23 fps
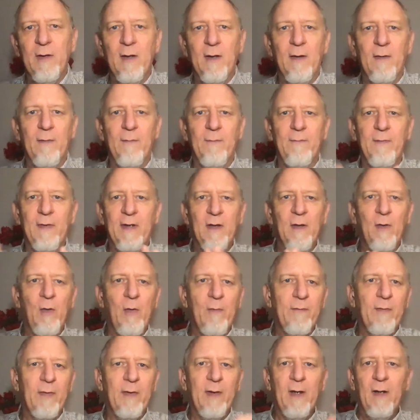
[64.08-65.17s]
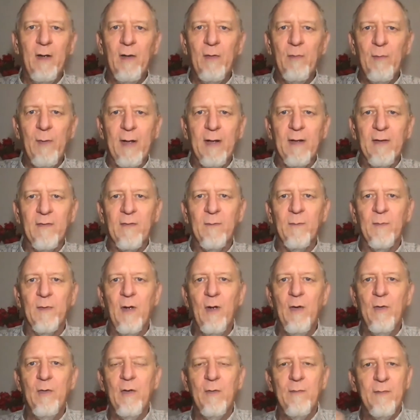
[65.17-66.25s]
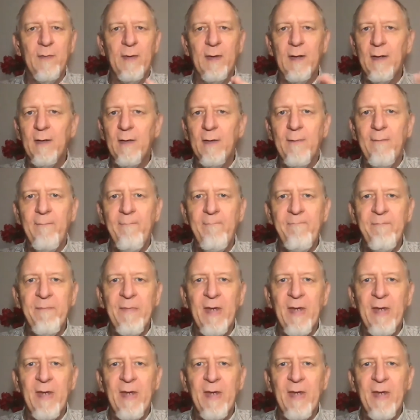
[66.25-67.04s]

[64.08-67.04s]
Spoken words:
a video over there, writing some code over there,